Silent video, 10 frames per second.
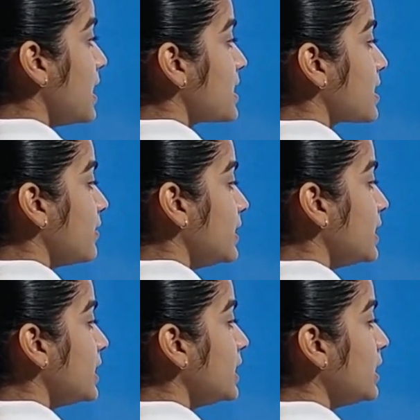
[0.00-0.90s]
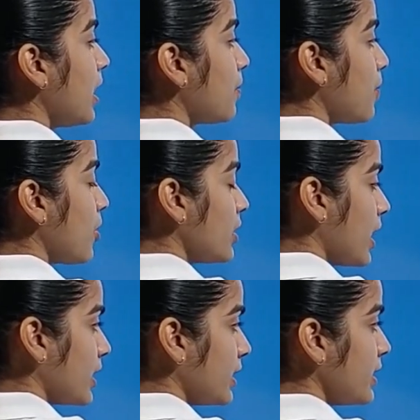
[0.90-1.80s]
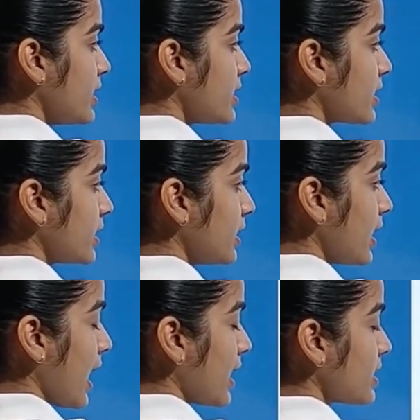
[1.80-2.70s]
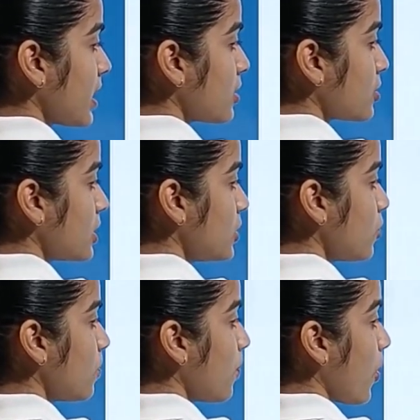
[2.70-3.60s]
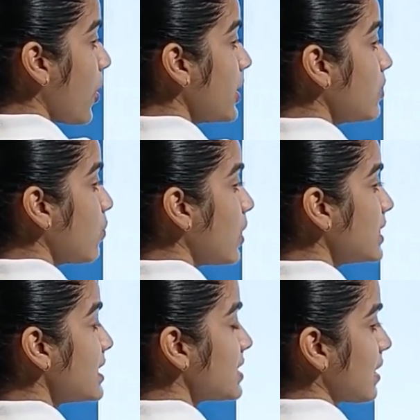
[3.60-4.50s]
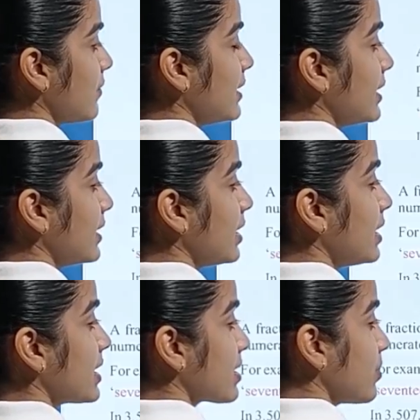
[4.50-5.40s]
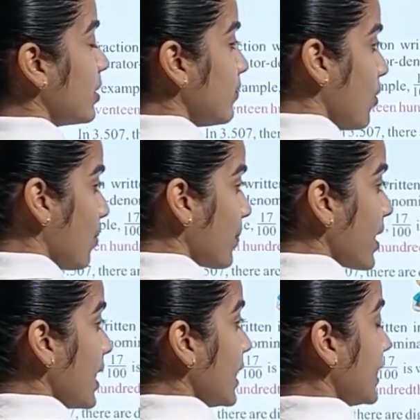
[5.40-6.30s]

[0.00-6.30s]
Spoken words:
17 upon 100 is written as 0.17 in the decimal form. It